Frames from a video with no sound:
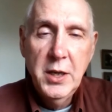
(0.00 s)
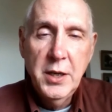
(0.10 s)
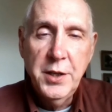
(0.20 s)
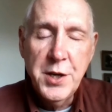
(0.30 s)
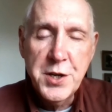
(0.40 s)

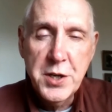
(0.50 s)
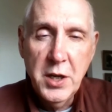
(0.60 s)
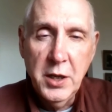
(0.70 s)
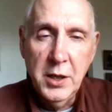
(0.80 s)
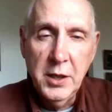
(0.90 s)
this
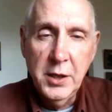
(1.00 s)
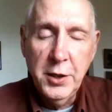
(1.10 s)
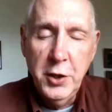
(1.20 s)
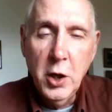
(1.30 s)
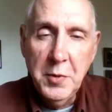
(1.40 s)

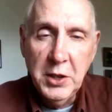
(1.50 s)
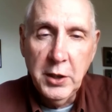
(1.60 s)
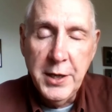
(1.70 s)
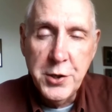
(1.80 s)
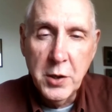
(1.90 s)

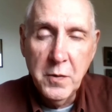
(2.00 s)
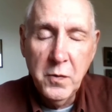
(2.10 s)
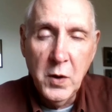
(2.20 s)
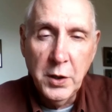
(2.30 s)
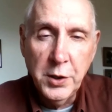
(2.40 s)
nomenclature
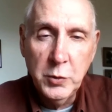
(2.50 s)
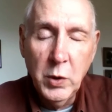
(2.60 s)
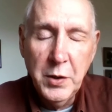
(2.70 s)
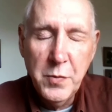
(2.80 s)
follows what